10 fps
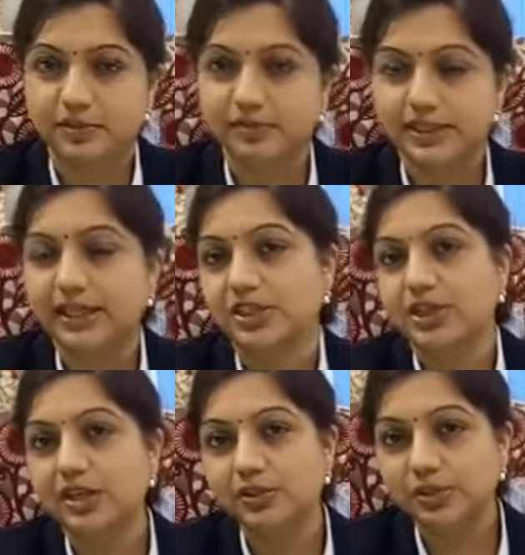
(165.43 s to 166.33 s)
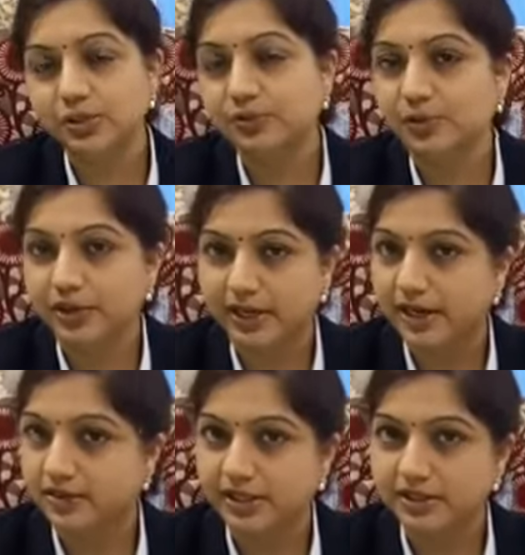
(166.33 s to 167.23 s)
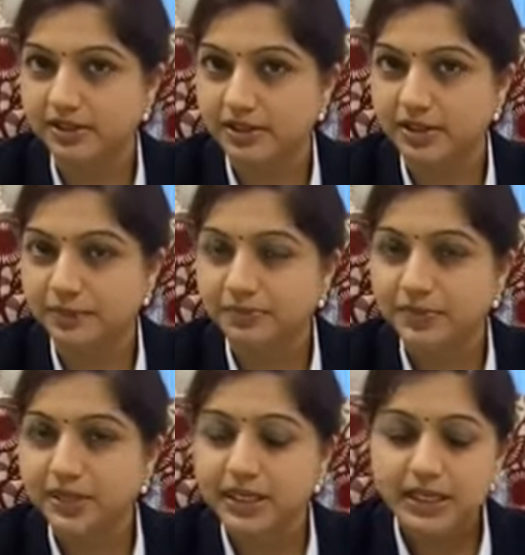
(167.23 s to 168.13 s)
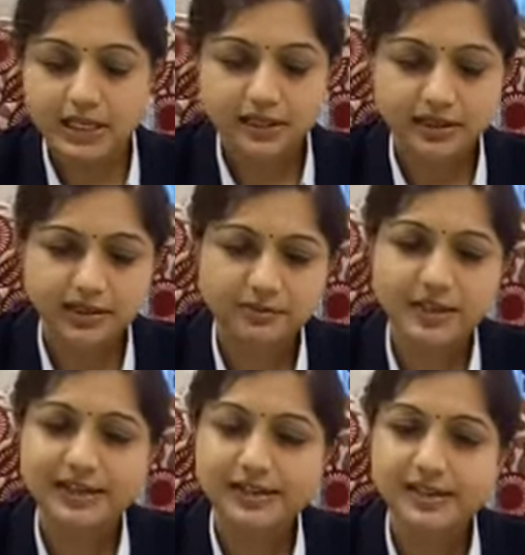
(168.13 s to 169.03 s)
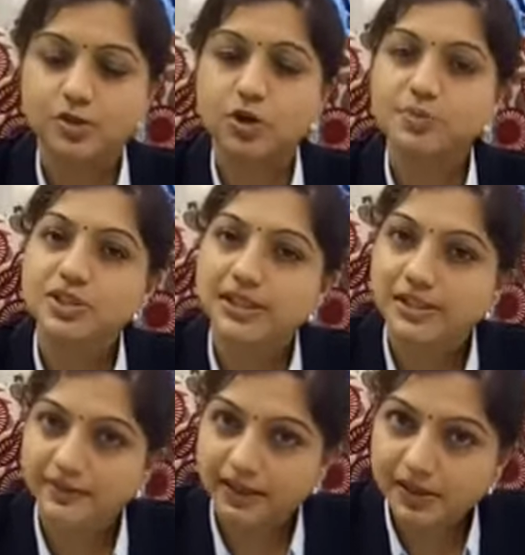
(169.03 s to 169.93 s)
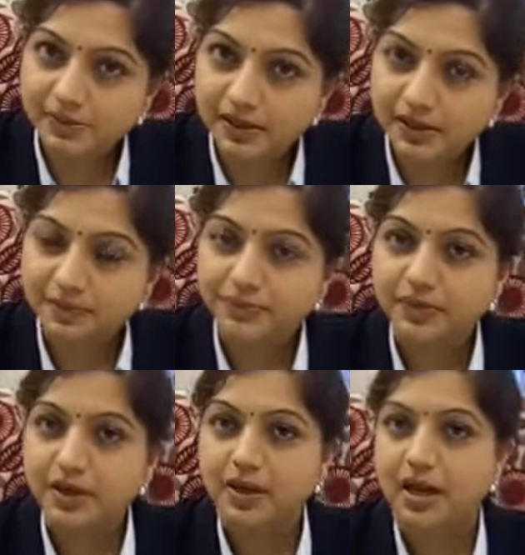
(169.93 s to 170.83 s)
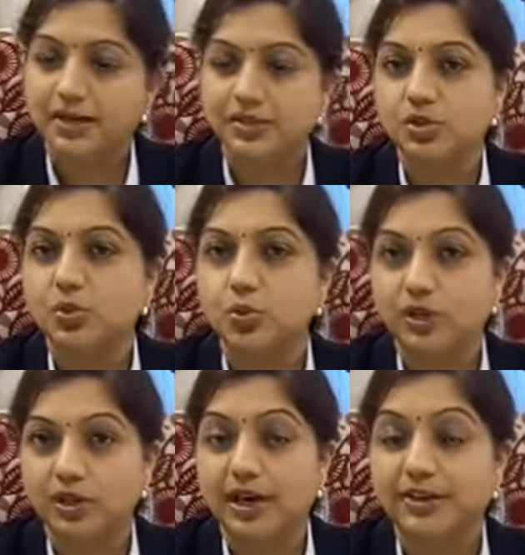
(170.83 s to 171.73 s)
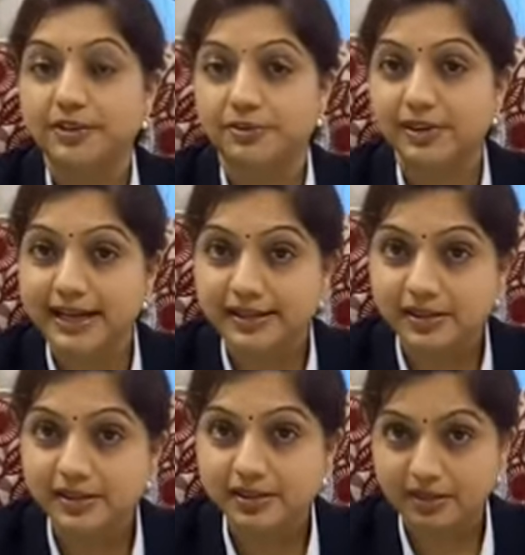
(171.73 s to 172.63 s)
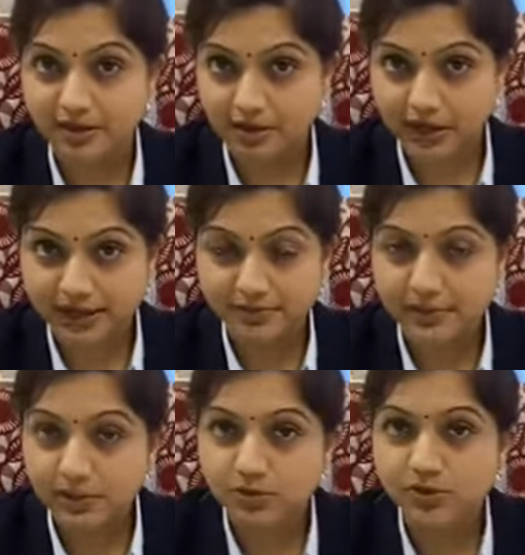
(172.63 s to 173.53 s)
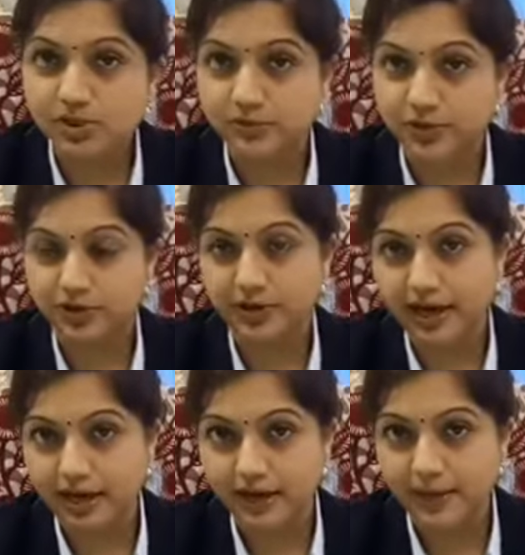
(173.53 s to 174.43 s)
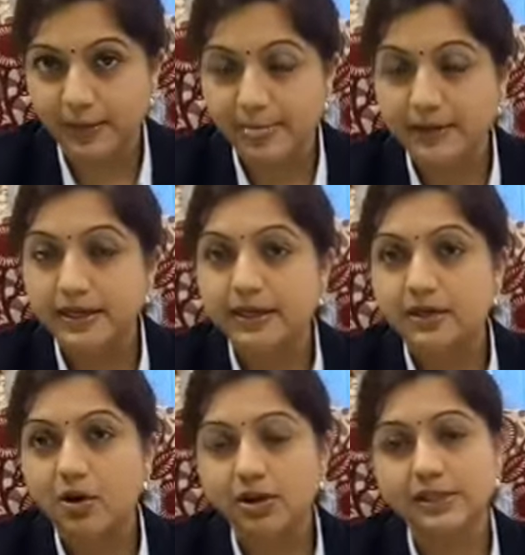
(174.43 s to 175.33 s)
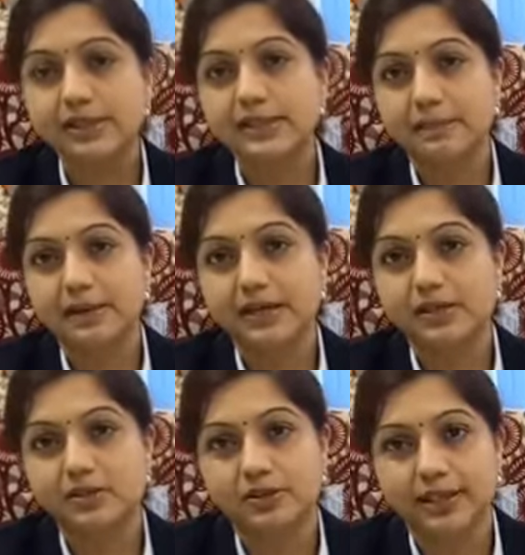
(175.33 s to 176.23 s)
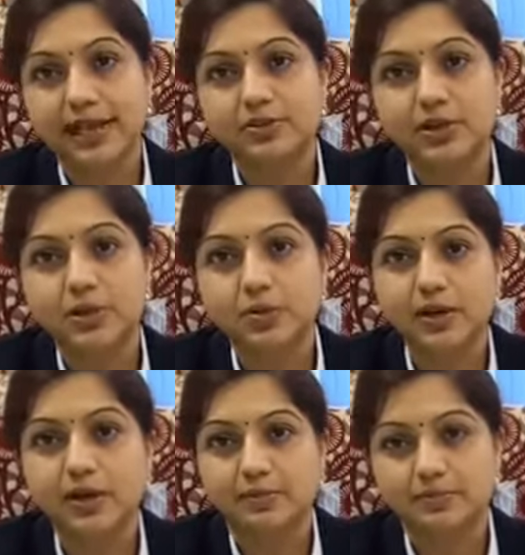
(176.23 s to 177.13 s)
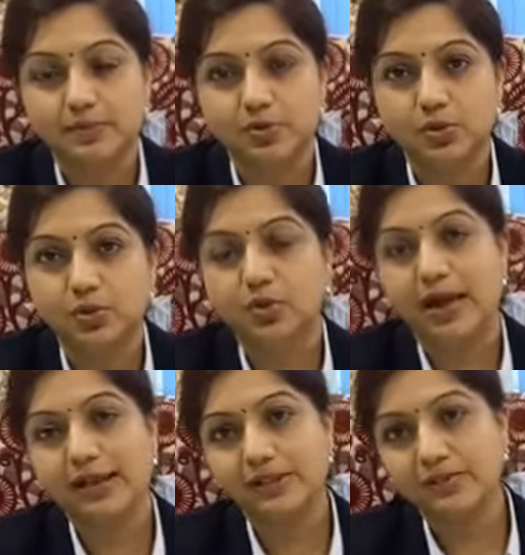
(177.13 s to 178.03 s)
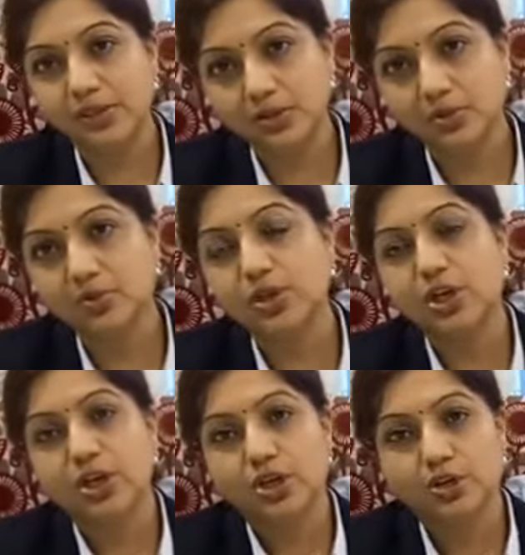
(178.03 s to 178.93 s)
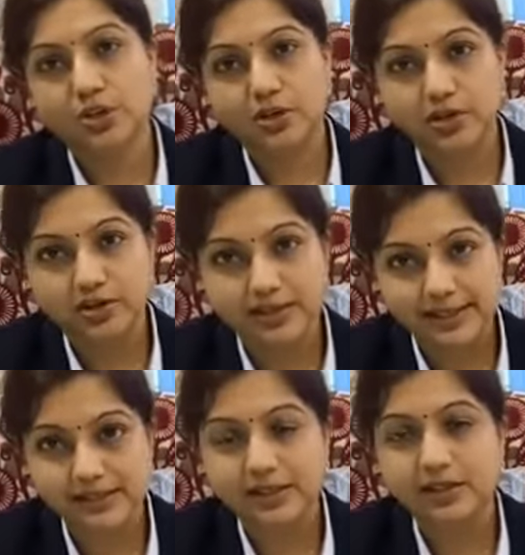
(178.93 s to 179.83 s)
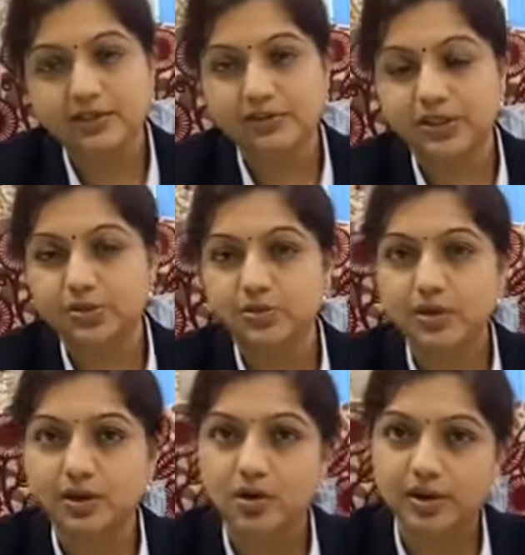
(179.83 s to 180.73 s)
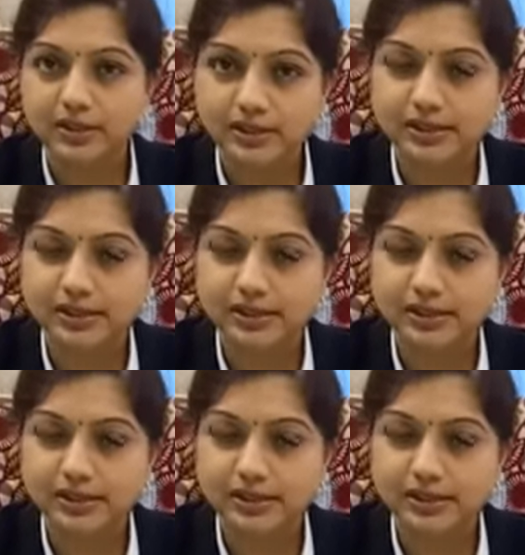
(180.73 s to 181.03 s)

we then schedule you for a cataract surgery. There are various options available as to what kind of lens can be used for your eye. All this depends on the cataract workup. So as we do your testing, we do a corneal